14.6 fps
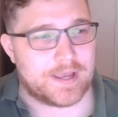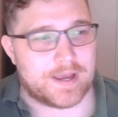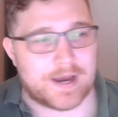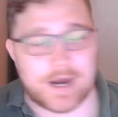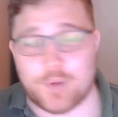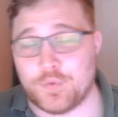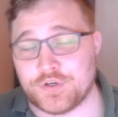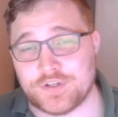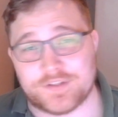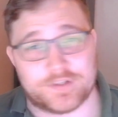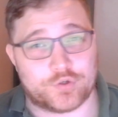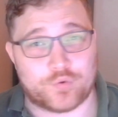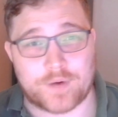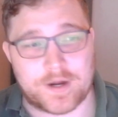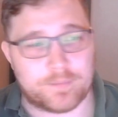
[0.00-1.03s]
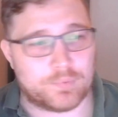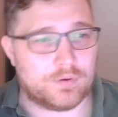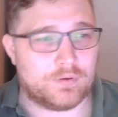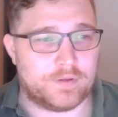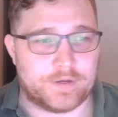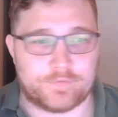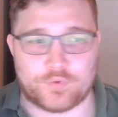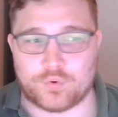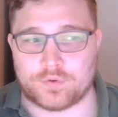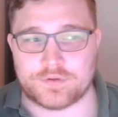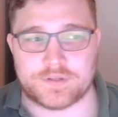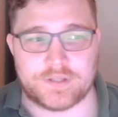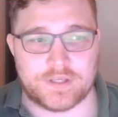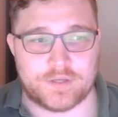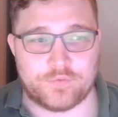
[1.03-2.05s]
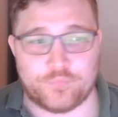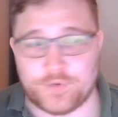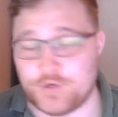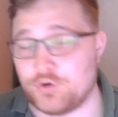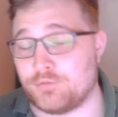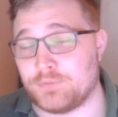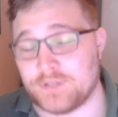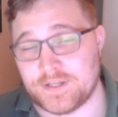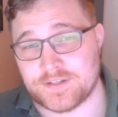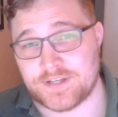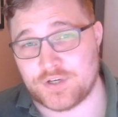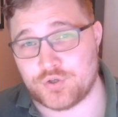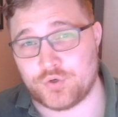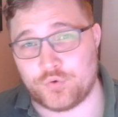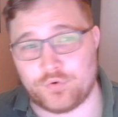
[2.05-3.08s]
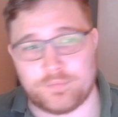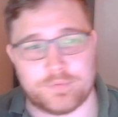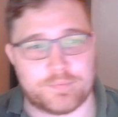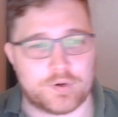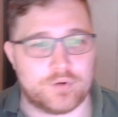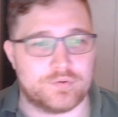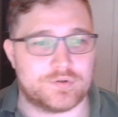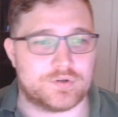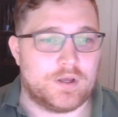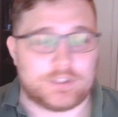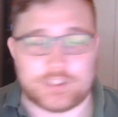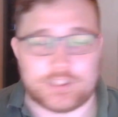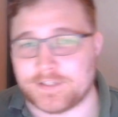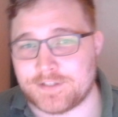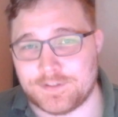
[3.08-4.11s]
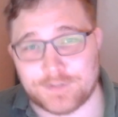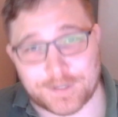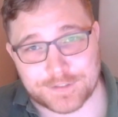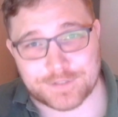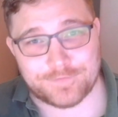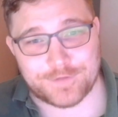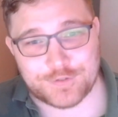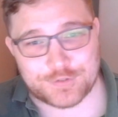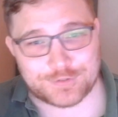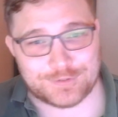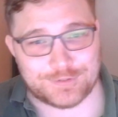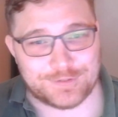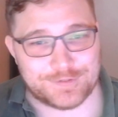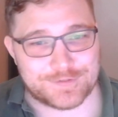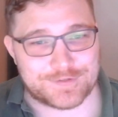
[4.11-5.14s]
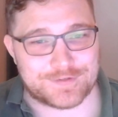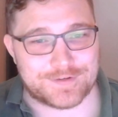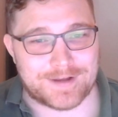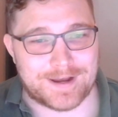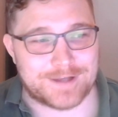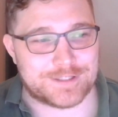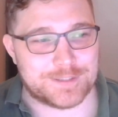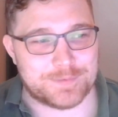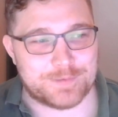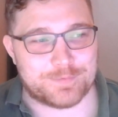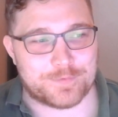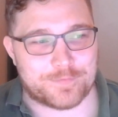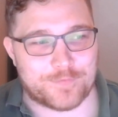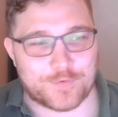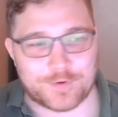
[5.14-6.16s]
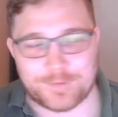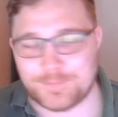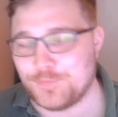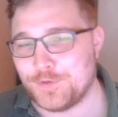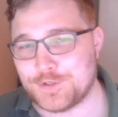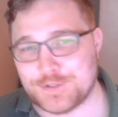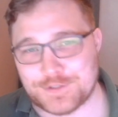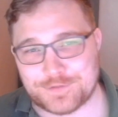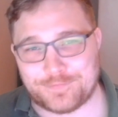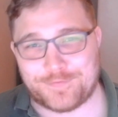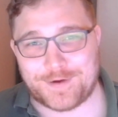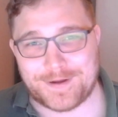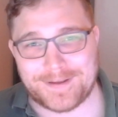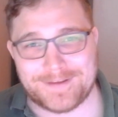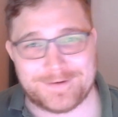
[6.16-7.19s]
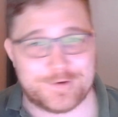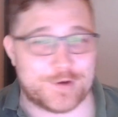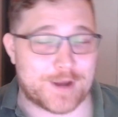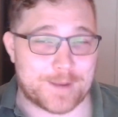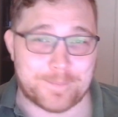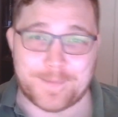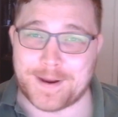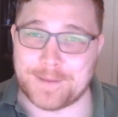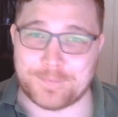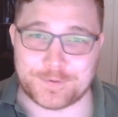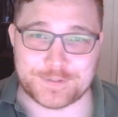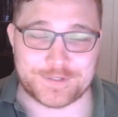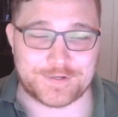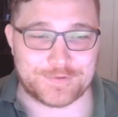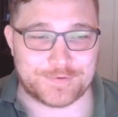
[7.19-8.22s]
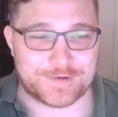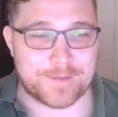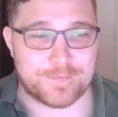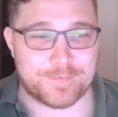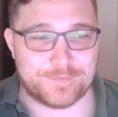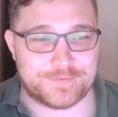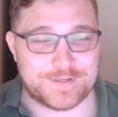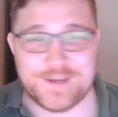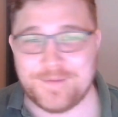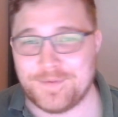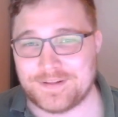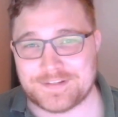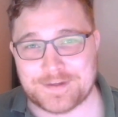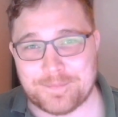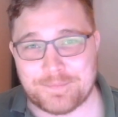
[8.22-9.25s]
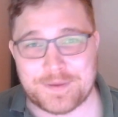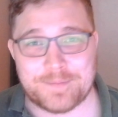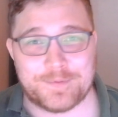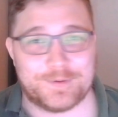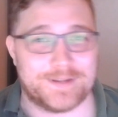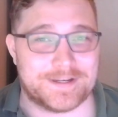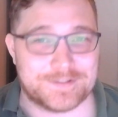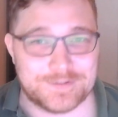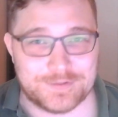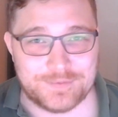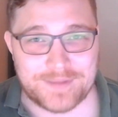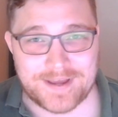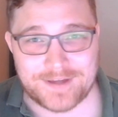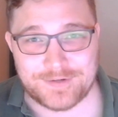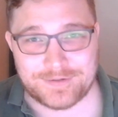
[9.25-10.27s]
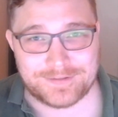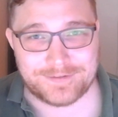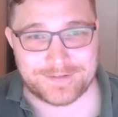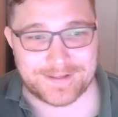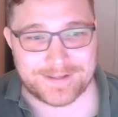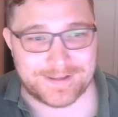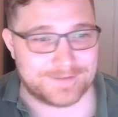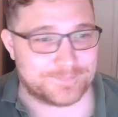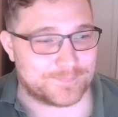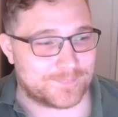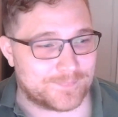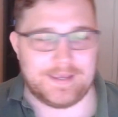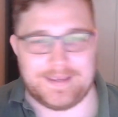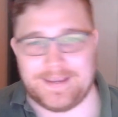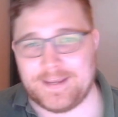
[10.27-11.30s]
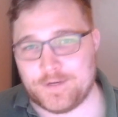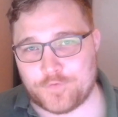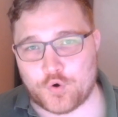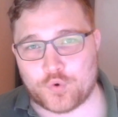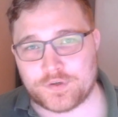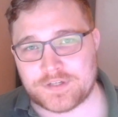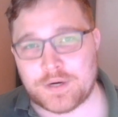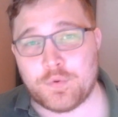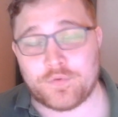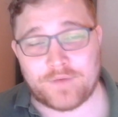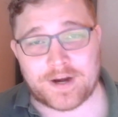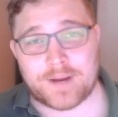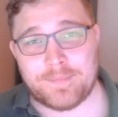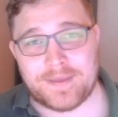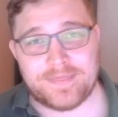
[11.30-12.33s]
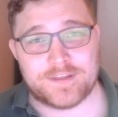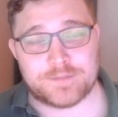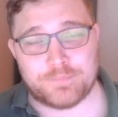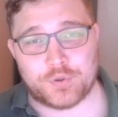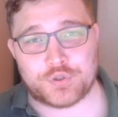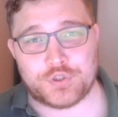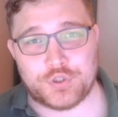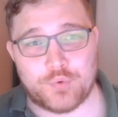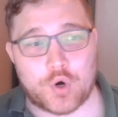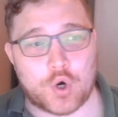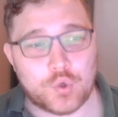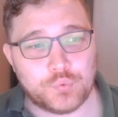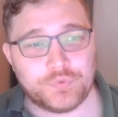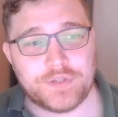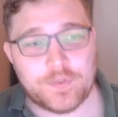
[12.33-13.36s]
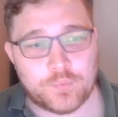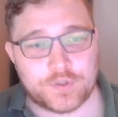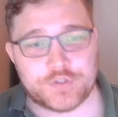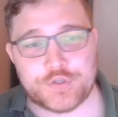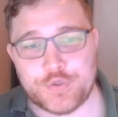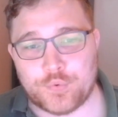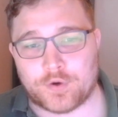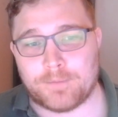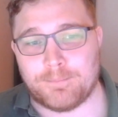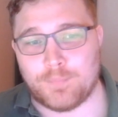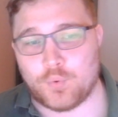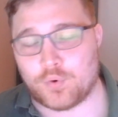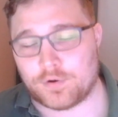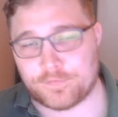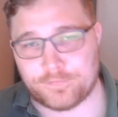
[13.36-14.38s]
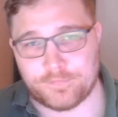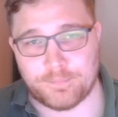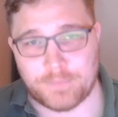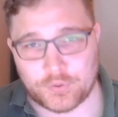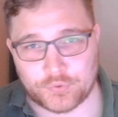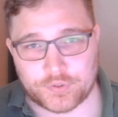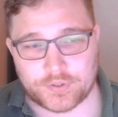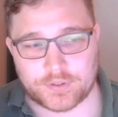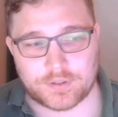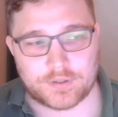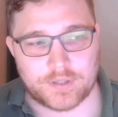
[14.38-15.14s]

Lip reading: which is incredible, and of course the renormalization group approach. Lots and lots of integrals to be performed, which is fine. Not my particular cup of tea, but some people like to do that during their day. And of course I would recommend this book to you only once you are more familiar